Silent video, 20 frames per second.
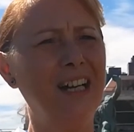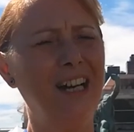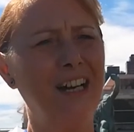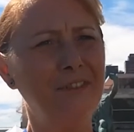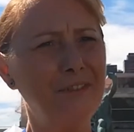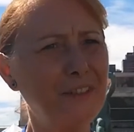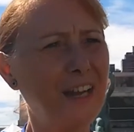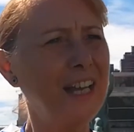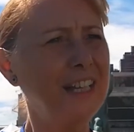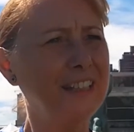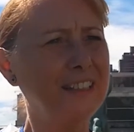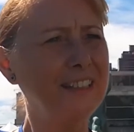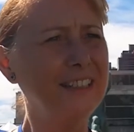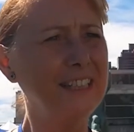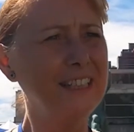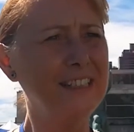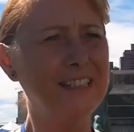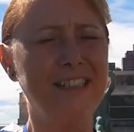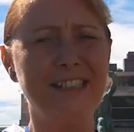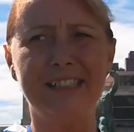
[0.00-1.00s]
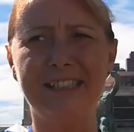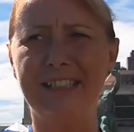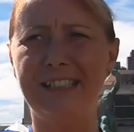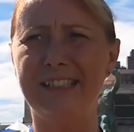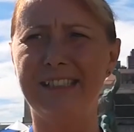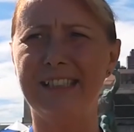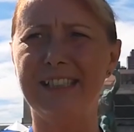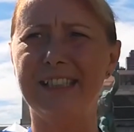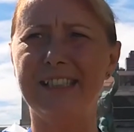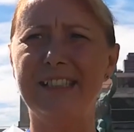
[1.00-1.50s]
fight these
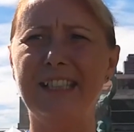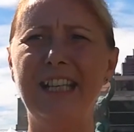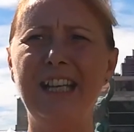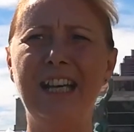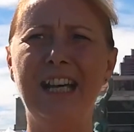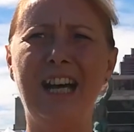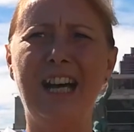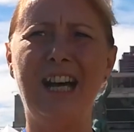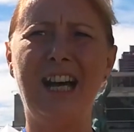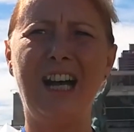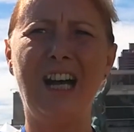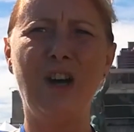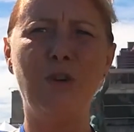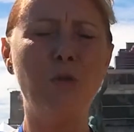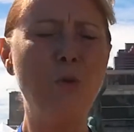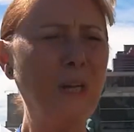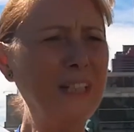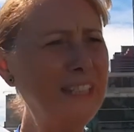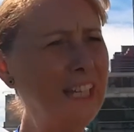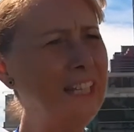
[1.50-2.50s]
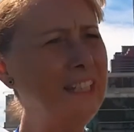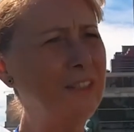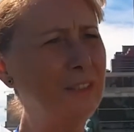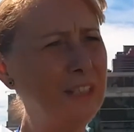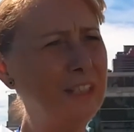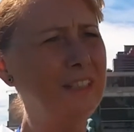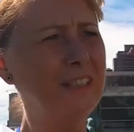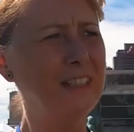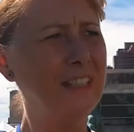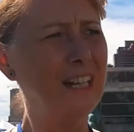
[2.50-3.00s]
diseases. What I
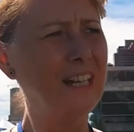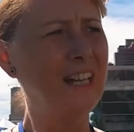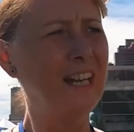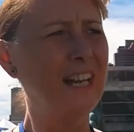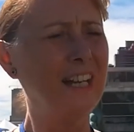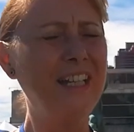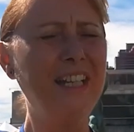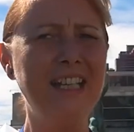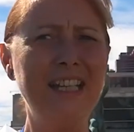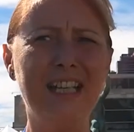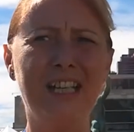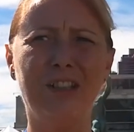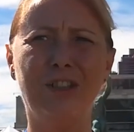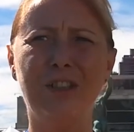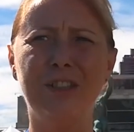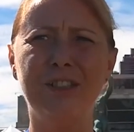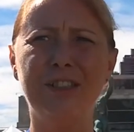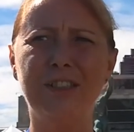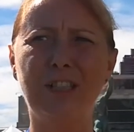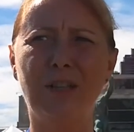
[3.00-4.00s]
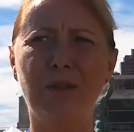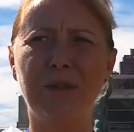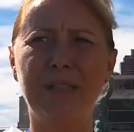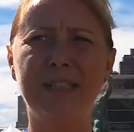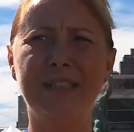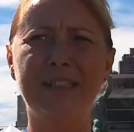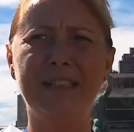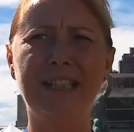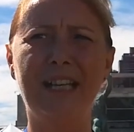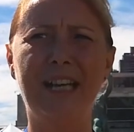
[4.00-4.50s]
did here also
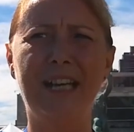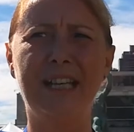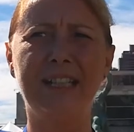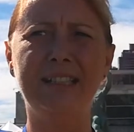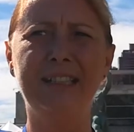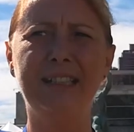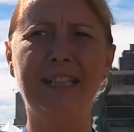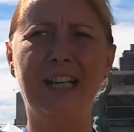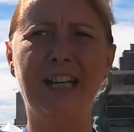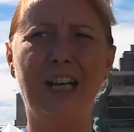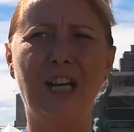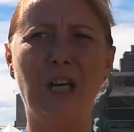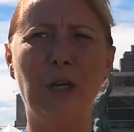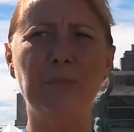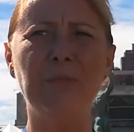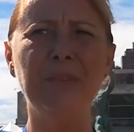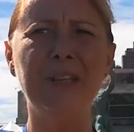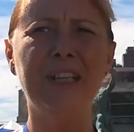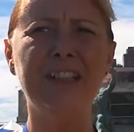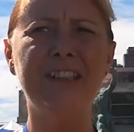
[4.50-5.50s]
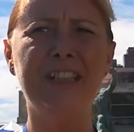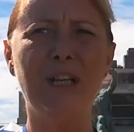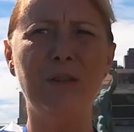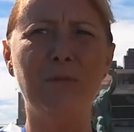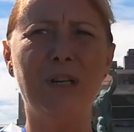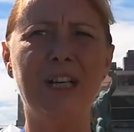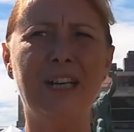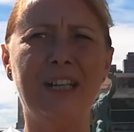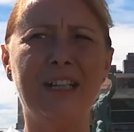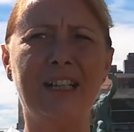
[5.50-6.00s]
is that they
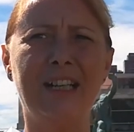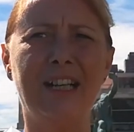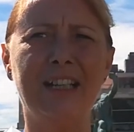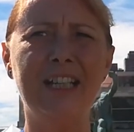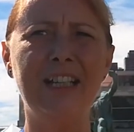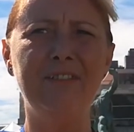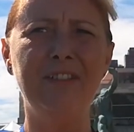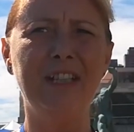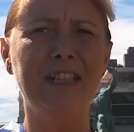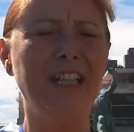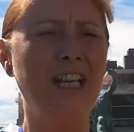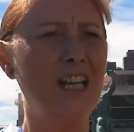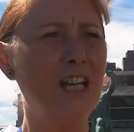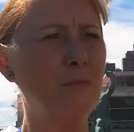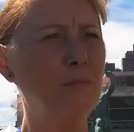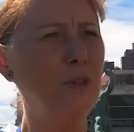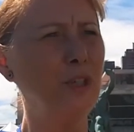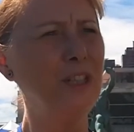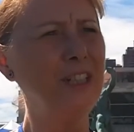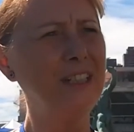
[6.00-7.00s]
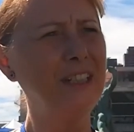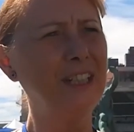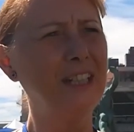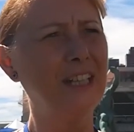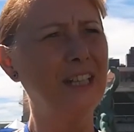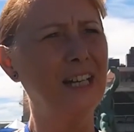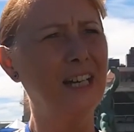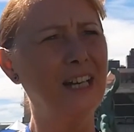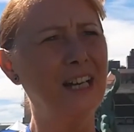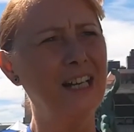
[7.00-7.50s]
were giving their political
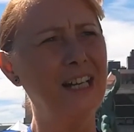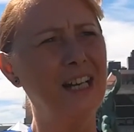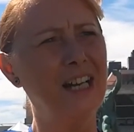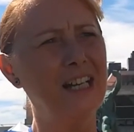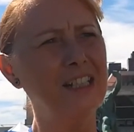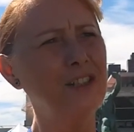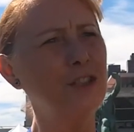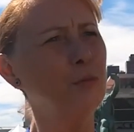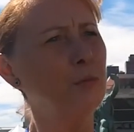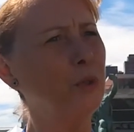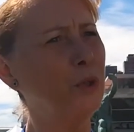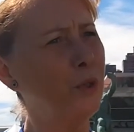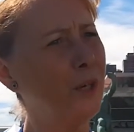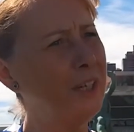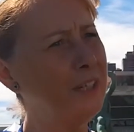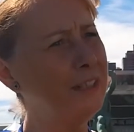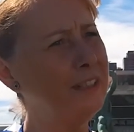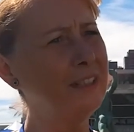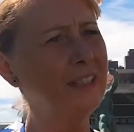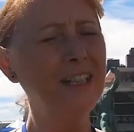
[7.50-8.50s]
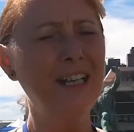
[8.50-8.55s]
support.